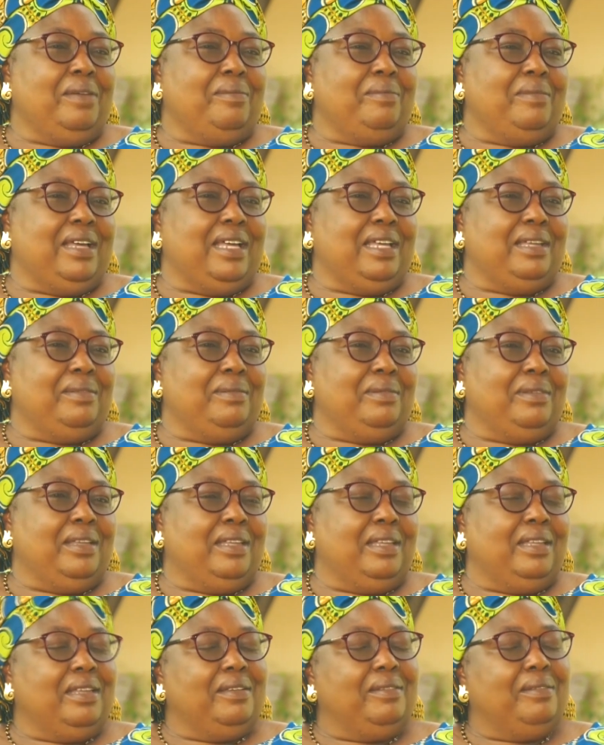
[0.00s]

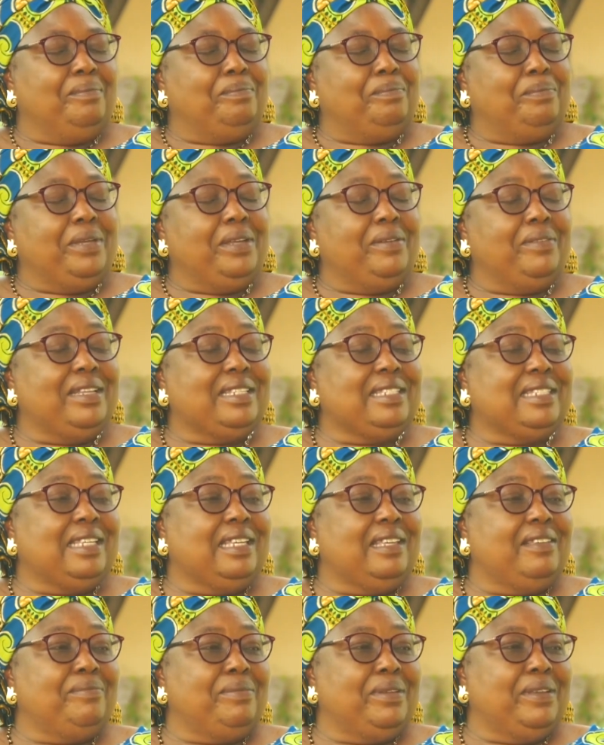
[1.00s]
My parents
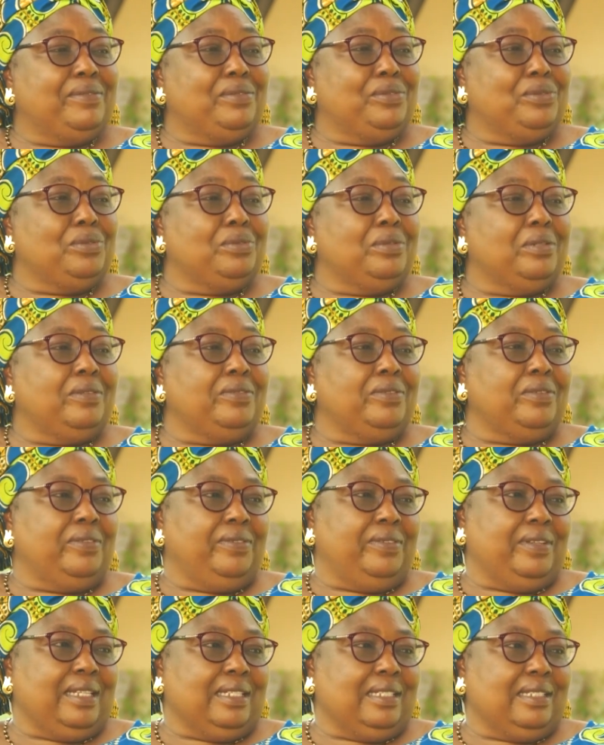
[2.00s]
gave birth to 12
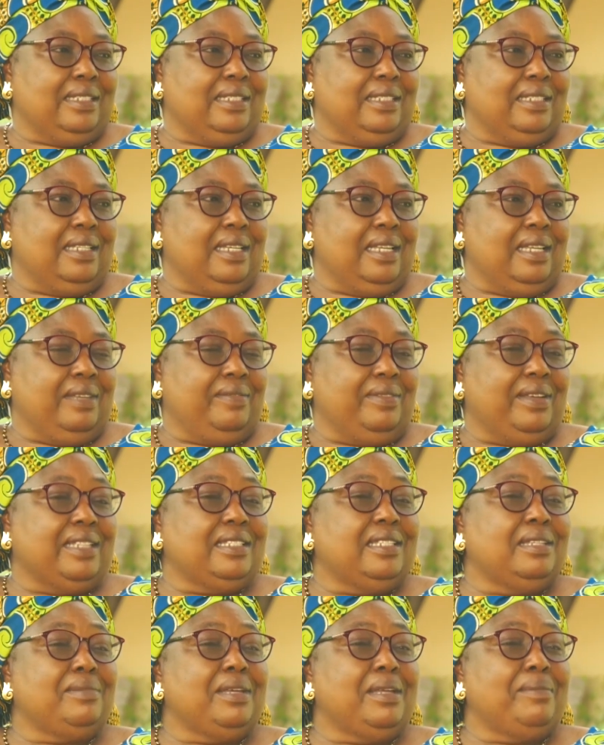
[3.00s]
of us. If
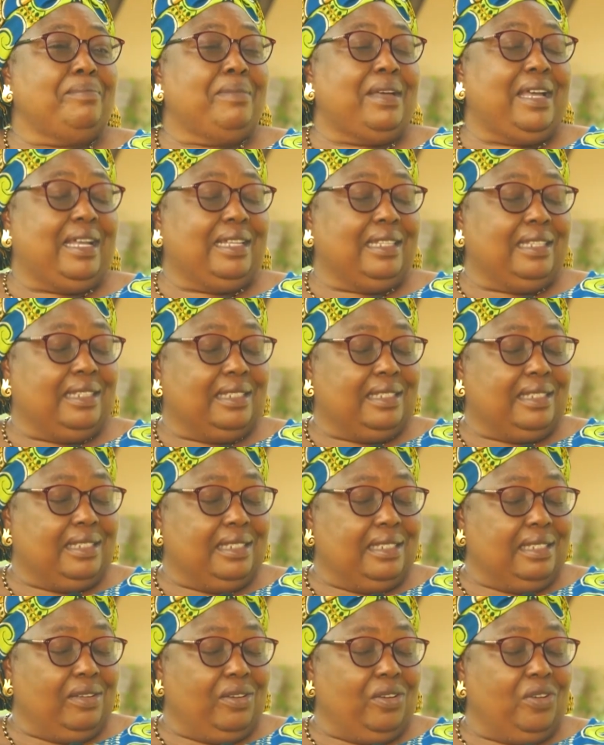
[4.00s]
I say
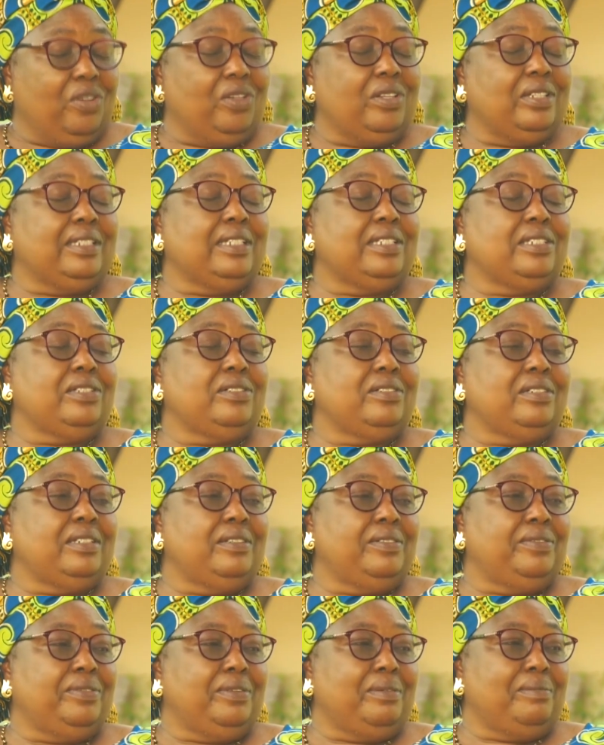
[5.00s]
all the
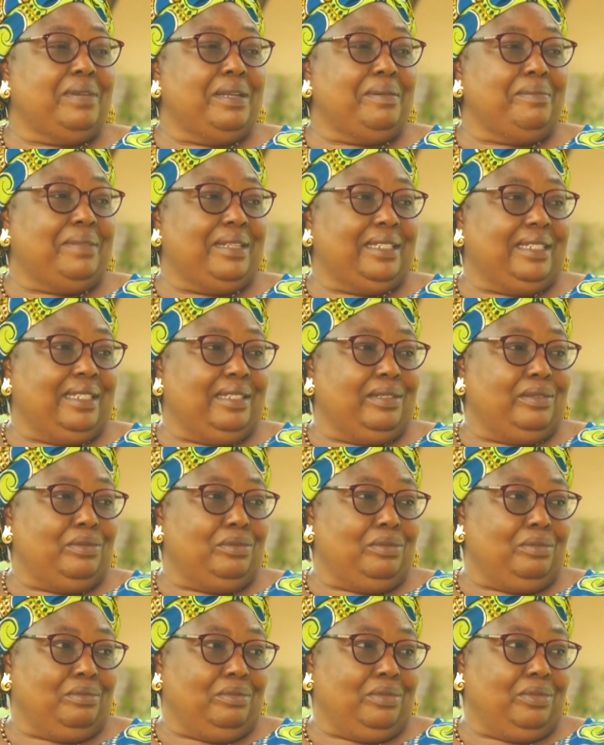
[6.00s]
children from my
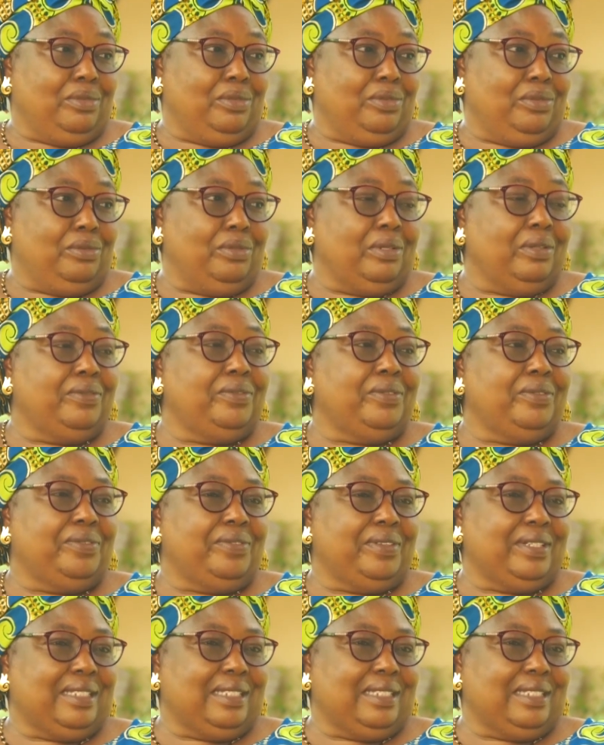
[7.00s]
mother's womb, 12 of